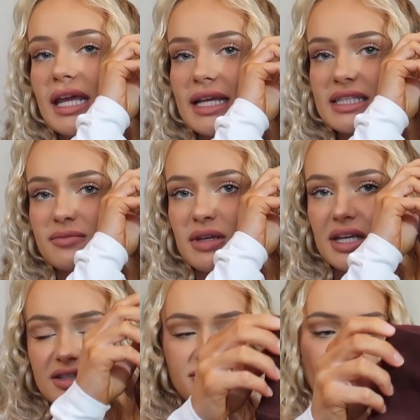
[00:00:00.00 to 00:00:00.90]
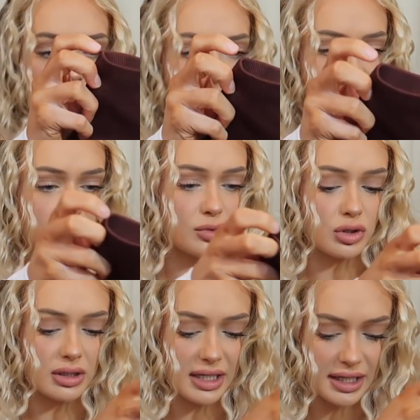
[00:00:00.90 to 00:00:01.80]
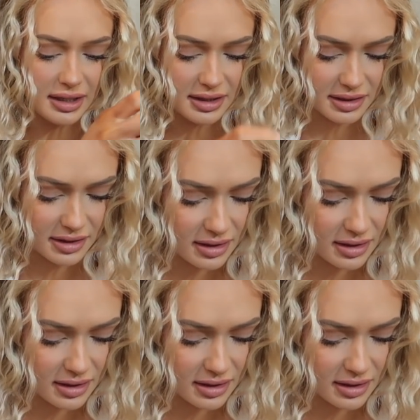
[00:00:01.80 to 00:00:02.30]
hits me. It's a very comfortable length.